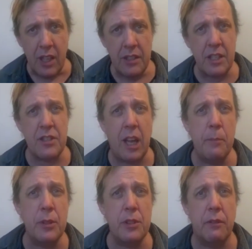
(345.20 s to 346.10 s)

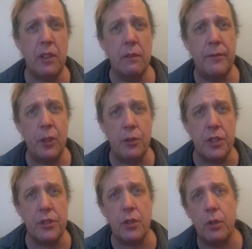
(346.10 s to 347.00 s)
disciples of
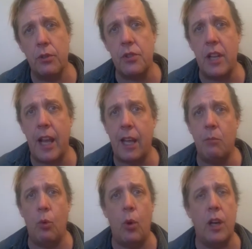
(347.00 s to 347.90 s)
Confucius whose
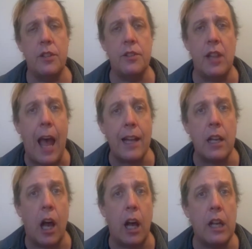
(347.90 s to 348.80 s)
name was
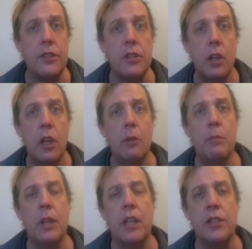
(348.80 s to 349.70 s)
Latinized
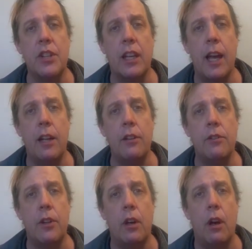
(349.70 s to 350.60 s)
because, again,
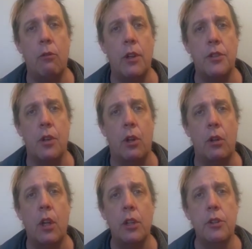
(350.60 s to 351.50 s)
the
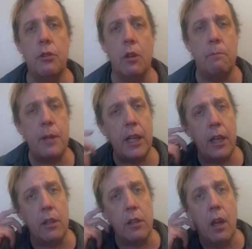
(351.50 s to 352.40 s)
original
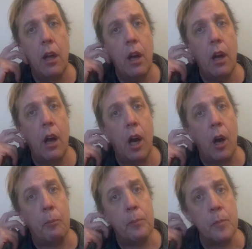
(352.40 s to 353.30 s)
European
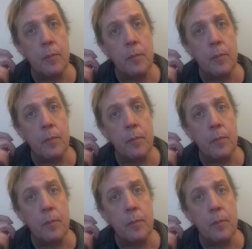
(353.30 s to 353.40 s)
um,